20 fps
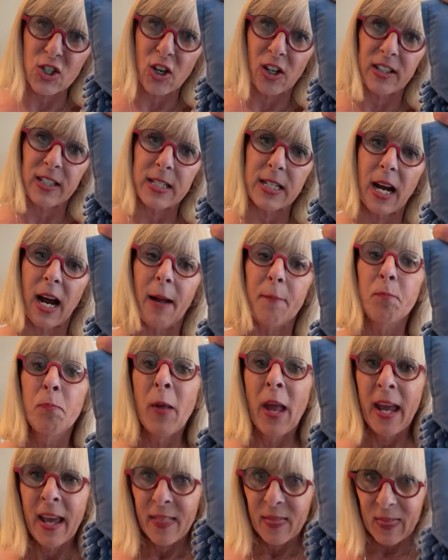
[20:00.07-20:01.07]
all the time,
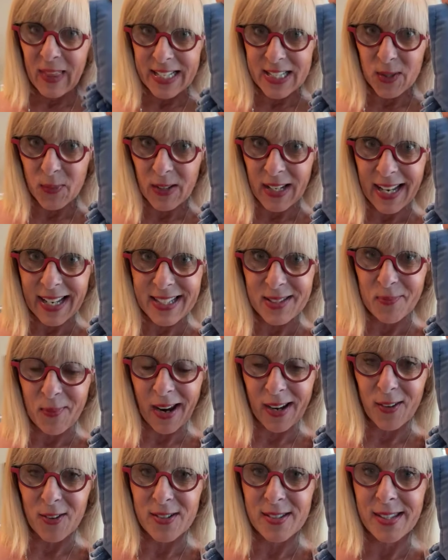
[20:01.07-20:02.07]
this one has
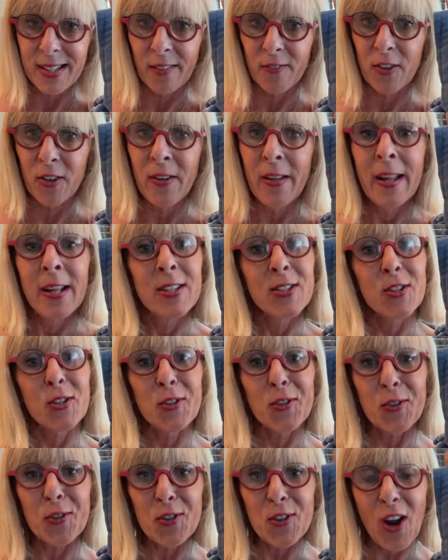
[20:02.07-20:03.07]
microsilver, so
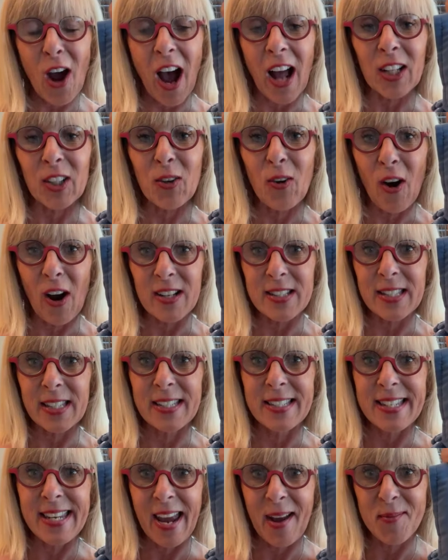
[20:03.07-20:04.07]
you're not
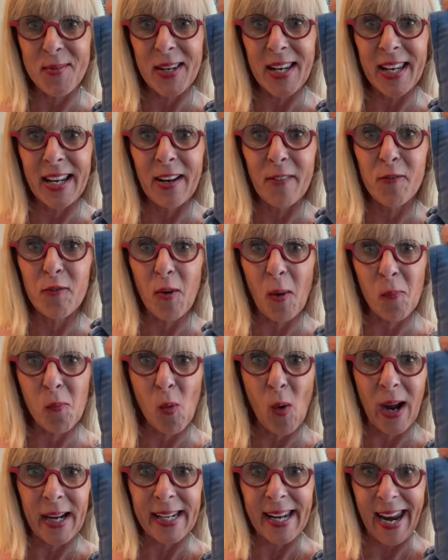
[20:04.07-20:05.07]
cross-contaminating from
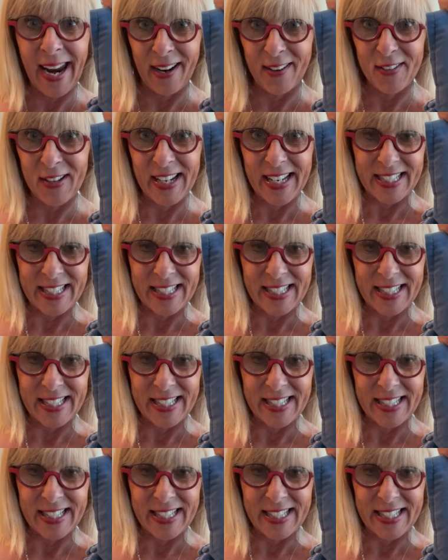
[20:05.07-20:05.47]
one area